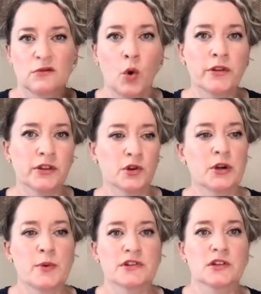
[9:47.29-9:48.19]
Only
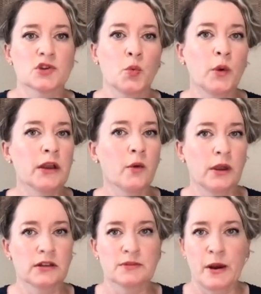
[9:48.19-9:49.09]
30%. So we go
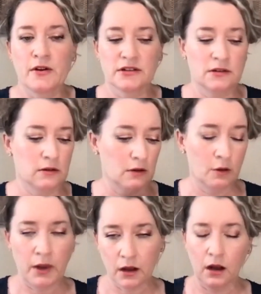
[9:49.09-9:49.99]
in as parents thinking, oh
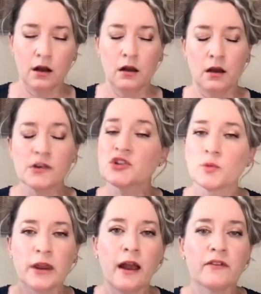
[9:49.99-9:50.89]
my gosh,
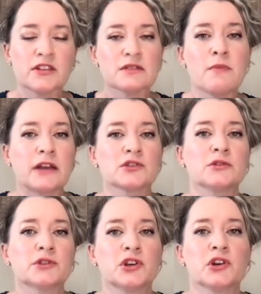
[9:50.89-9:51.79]
we have this
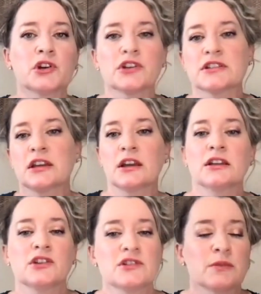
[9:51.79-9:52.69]
magical cure. It's going to
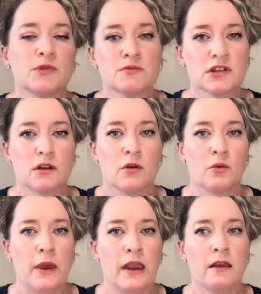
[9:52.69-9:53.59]
get their symptoms to go
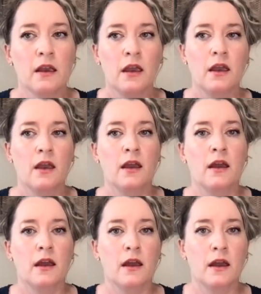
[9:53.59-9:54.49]
away.
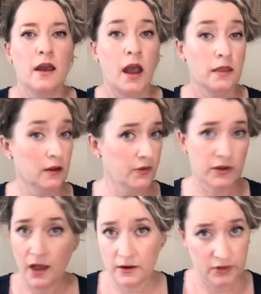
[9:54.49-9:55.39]
And then for a
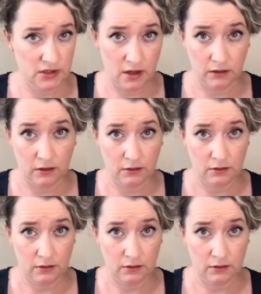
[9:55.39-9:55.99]
lot of us, nothing.